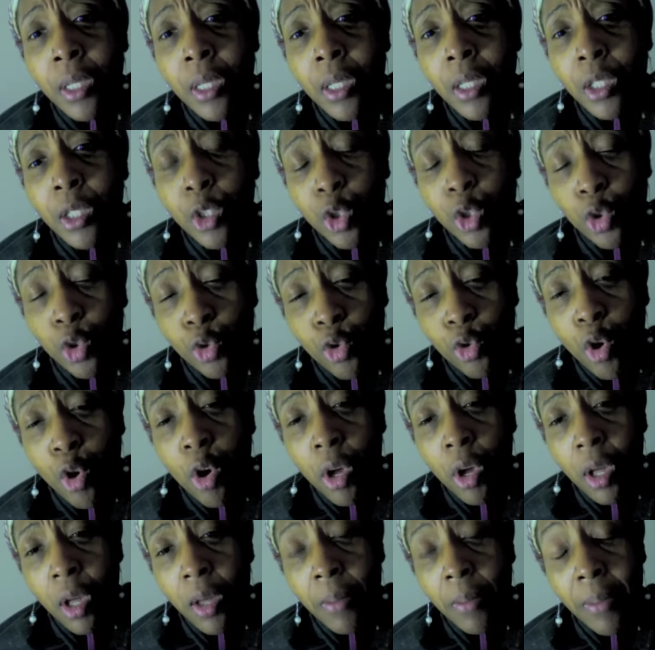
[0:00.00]

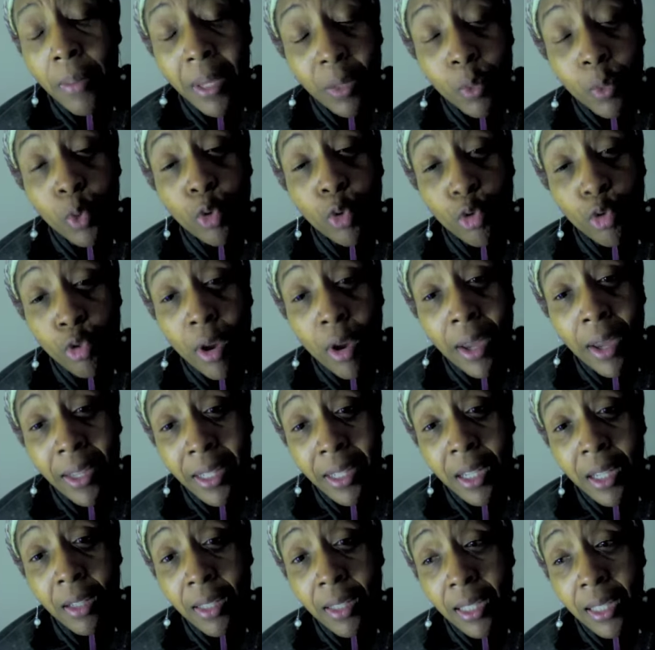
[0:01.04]
stronger, but it will dry it
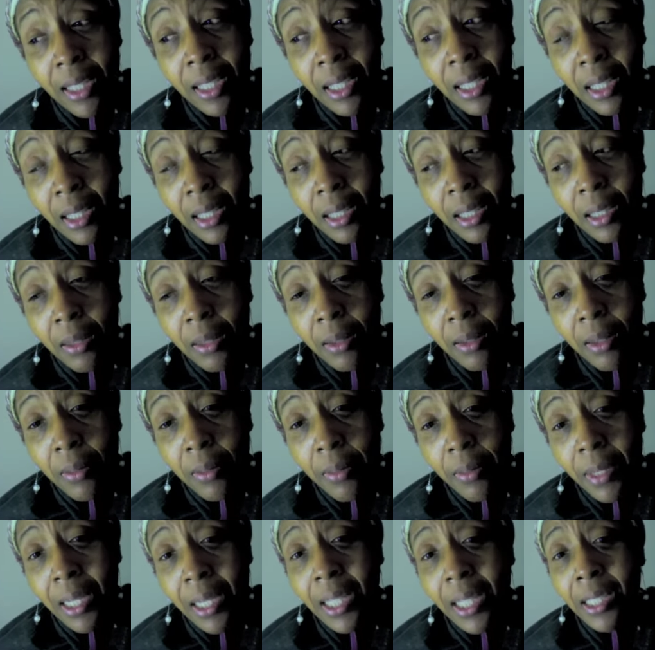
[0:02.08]
out a little.
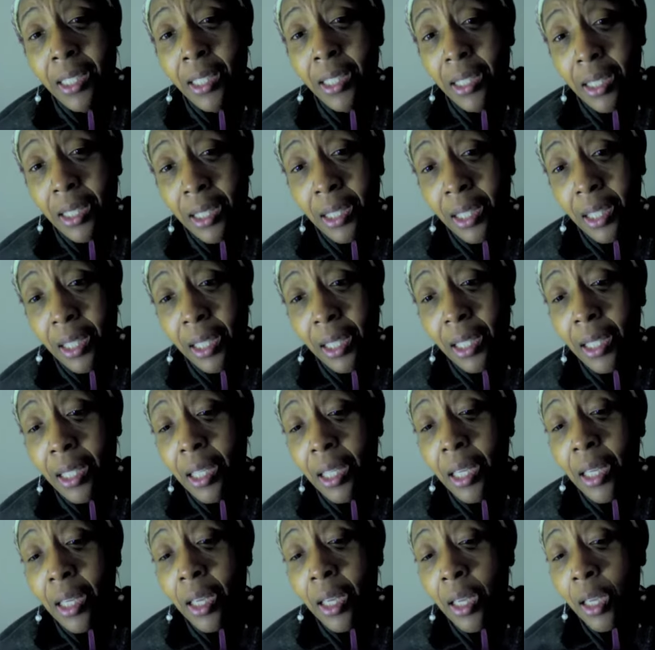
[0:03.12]
But let's just see.
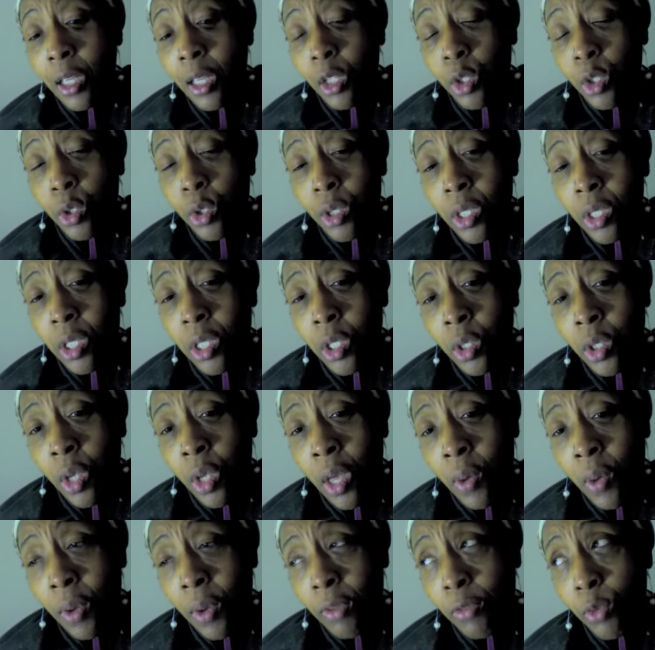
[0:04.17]
So this is
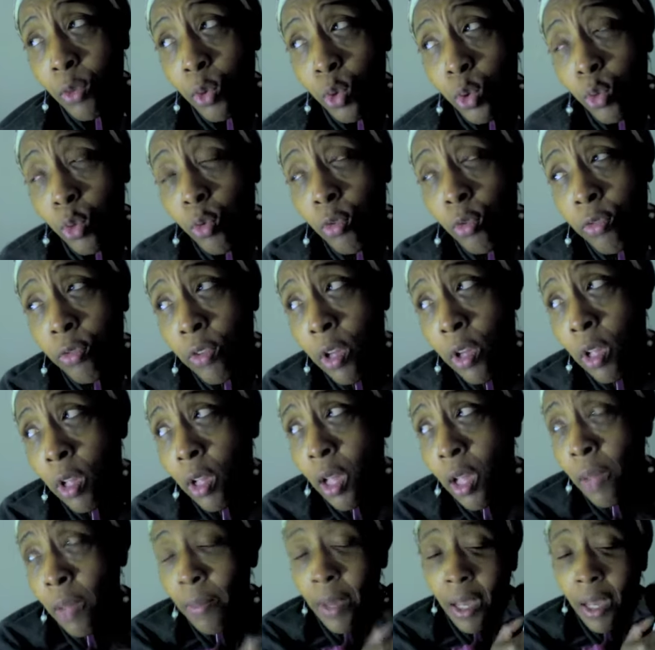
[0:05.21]
how I feel so far. I'll
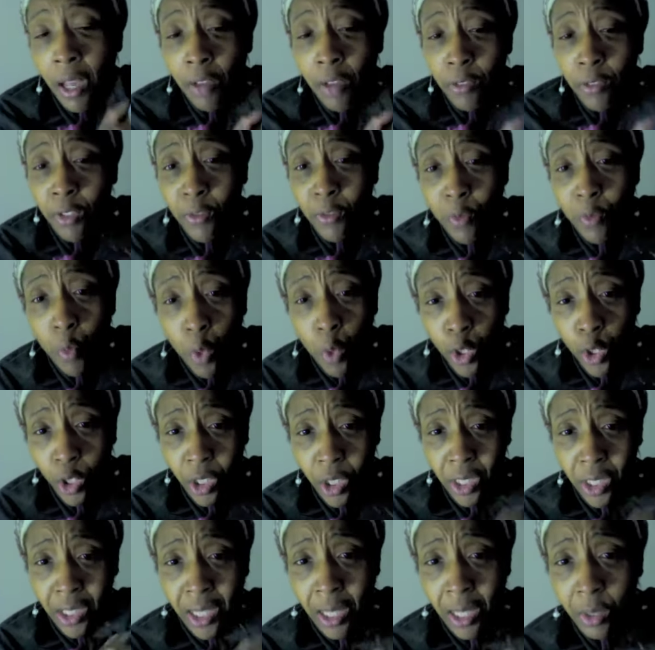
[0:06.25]
come back after I've washed
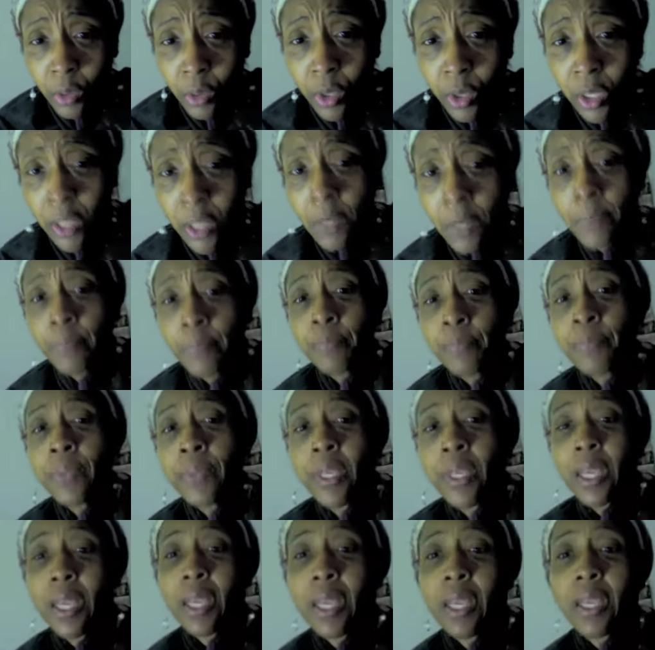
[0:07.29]
it out.
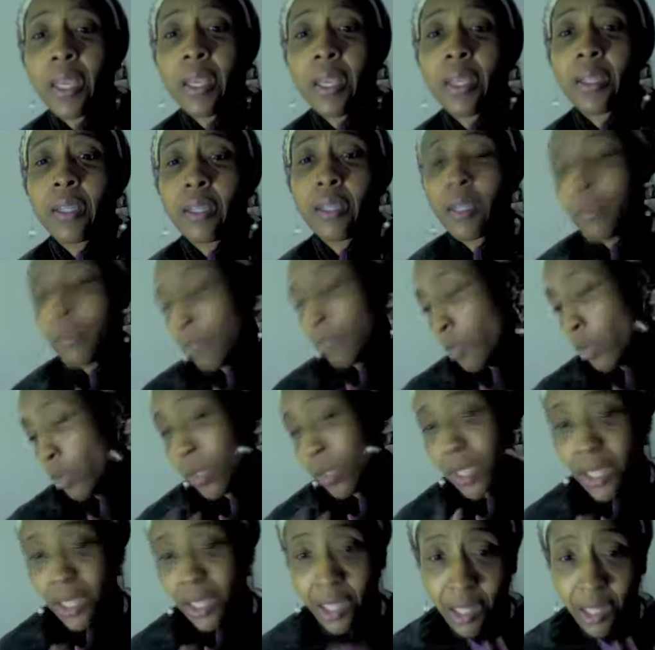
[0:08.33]
And all
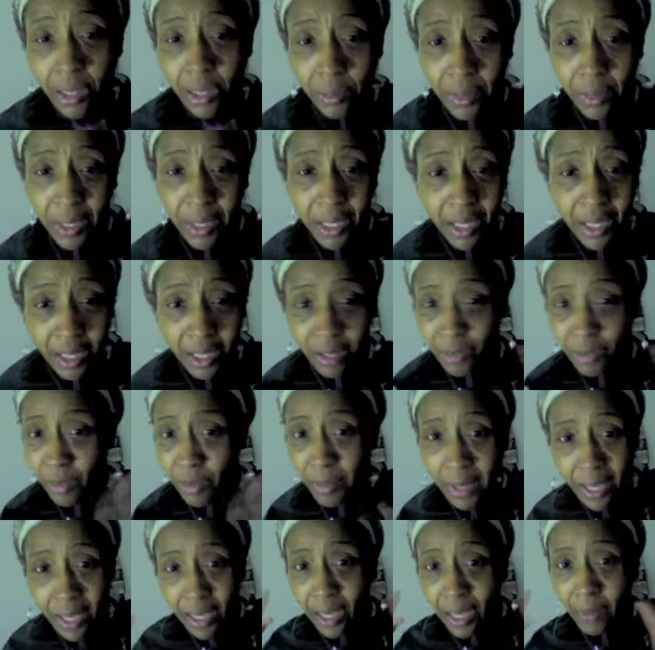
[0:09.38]
these little pieces are on my
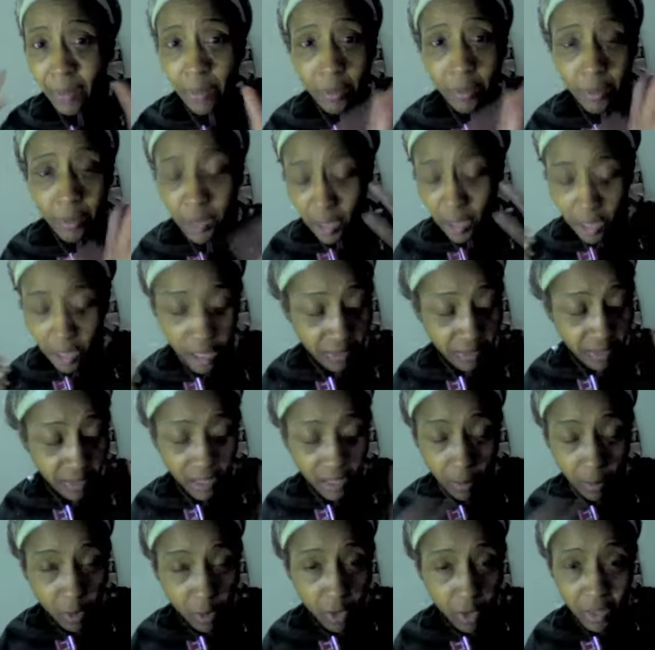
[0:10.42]
hair. I'm just leaving
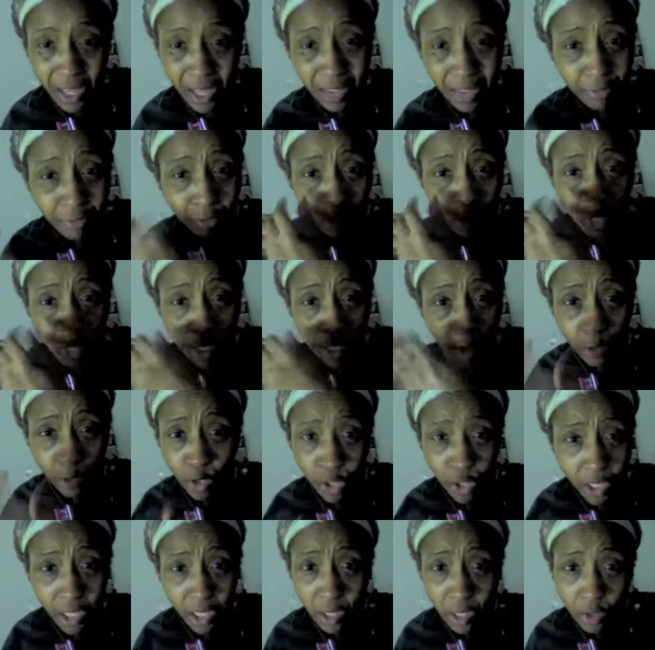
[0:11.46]
them on there. I've tried to
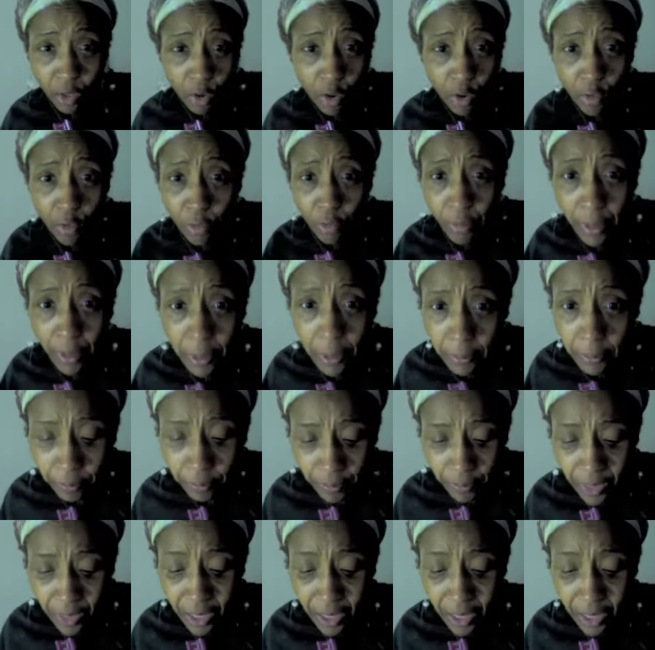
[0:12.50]
shake it off, but it